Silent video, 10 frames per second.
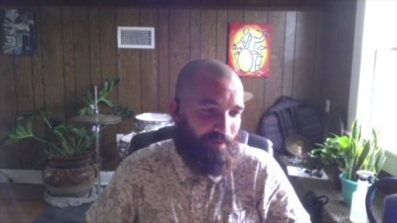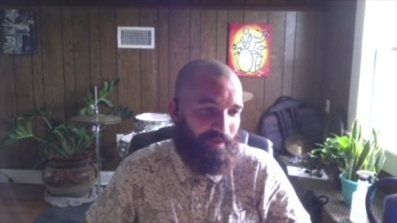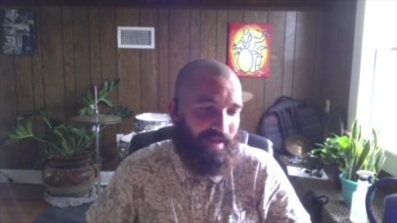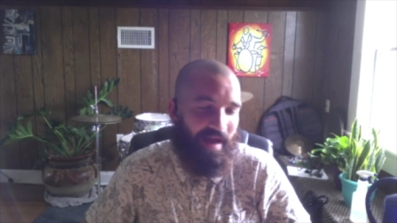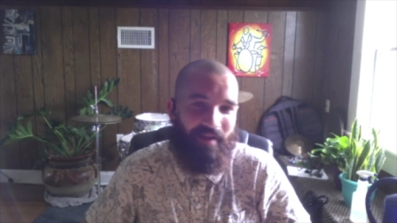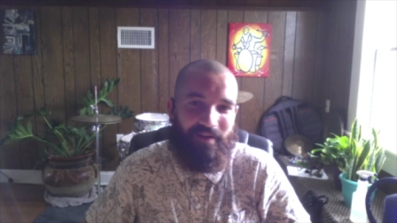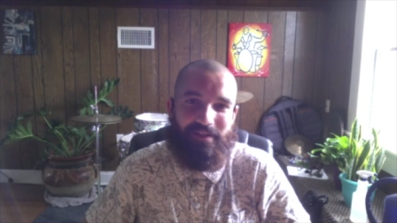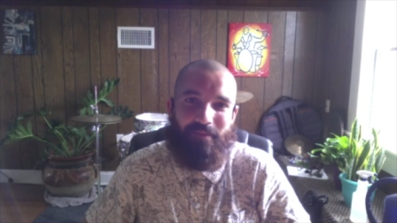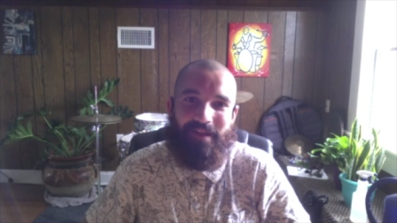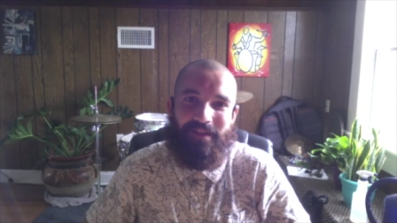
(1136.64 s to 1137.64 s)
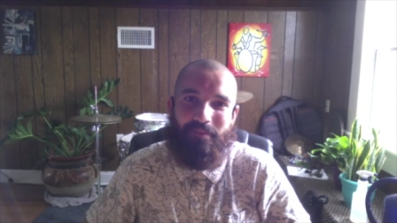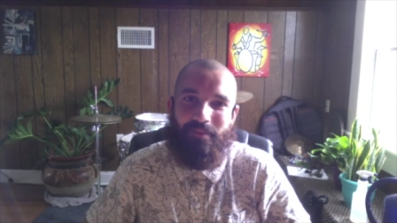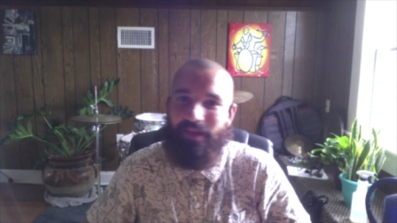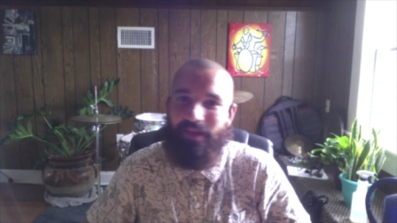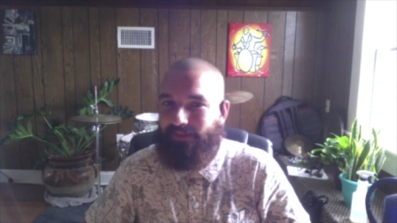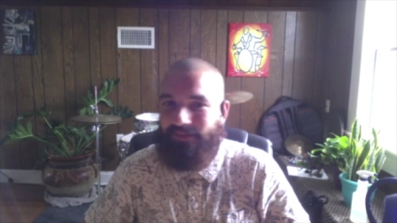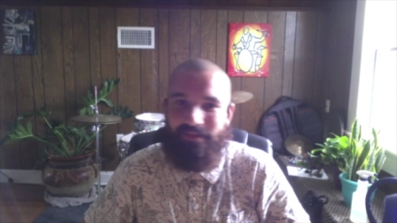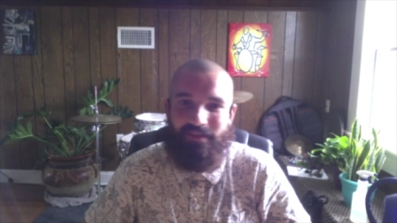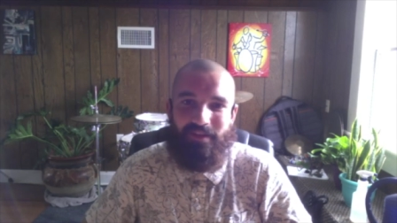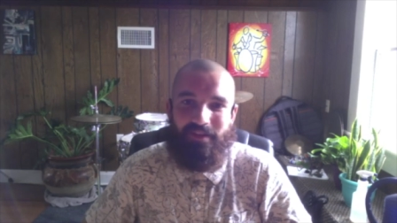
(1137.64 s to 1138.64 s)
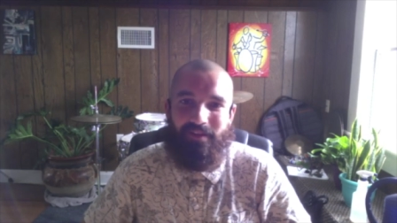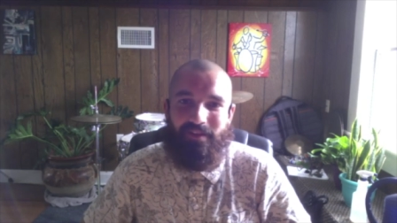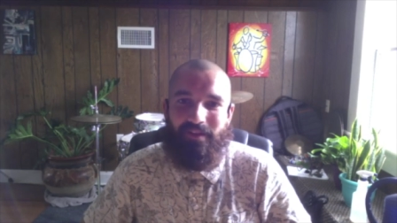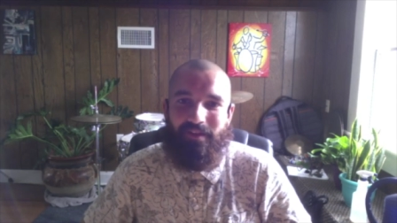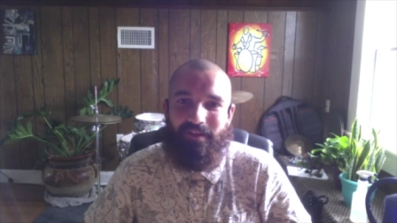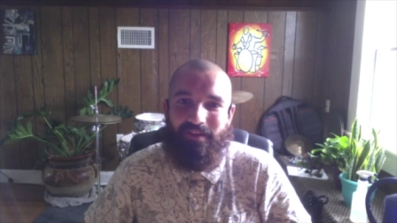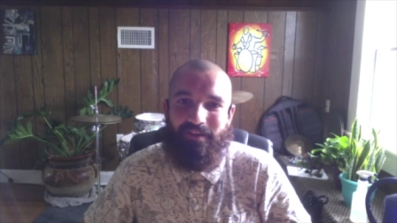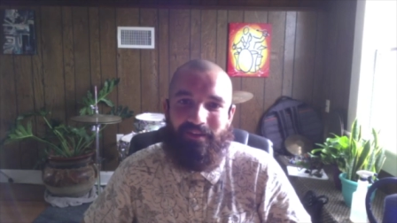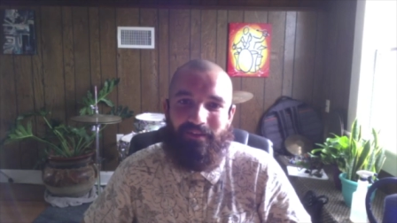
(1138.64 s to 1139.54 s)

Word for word: now because I'm not the biggest uh,